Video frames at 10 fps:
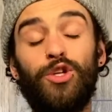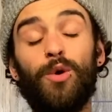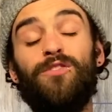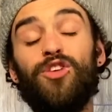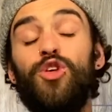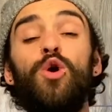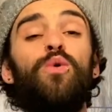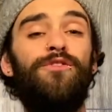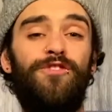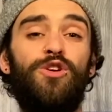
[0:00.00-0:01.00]
do if
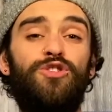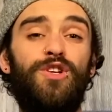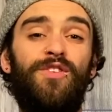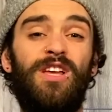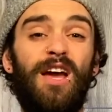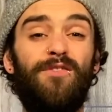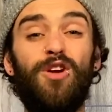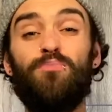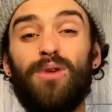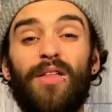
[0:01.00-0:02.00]
you refuse to forgive
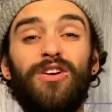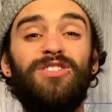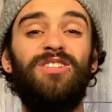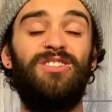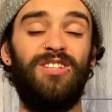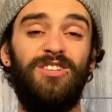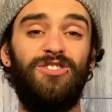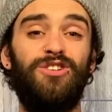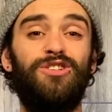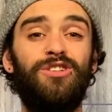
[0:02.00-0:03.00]
your brothers and
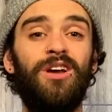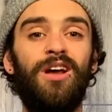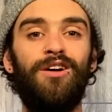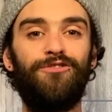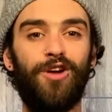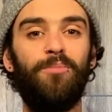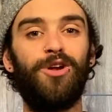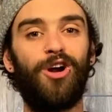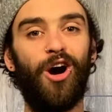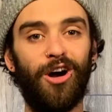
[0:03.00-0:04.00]
sisters from
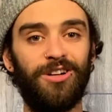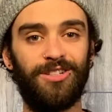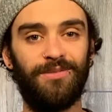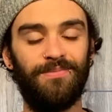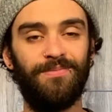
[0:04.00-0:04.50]
your heart.